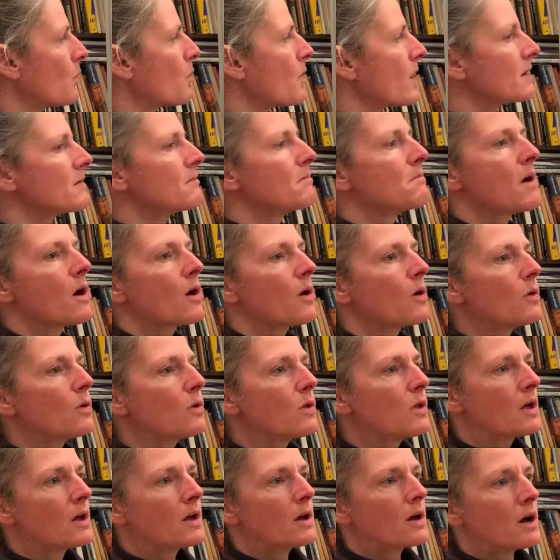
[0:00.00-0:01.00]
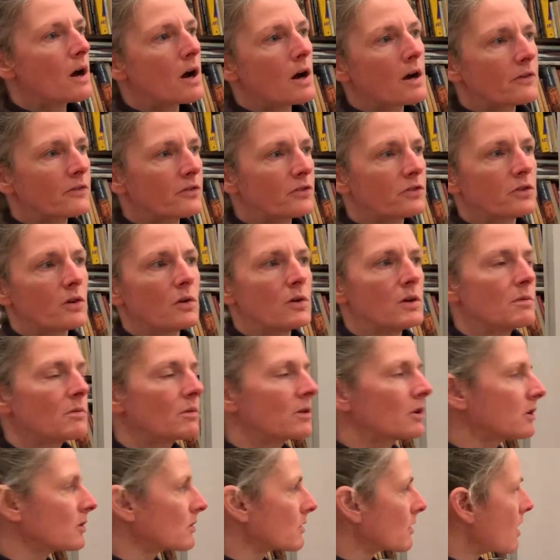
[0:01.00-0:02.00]
1 mole of
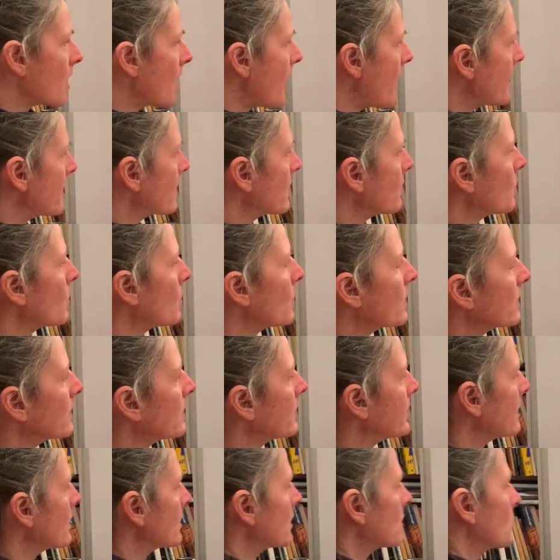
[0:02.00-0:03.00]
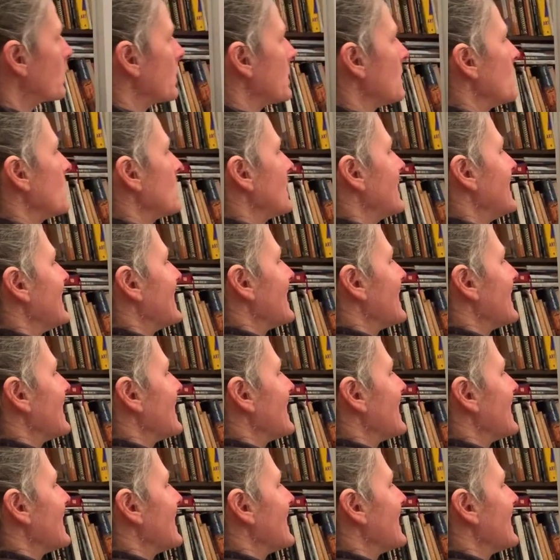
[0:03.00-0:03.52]
sodium chloride in 1 liter, we would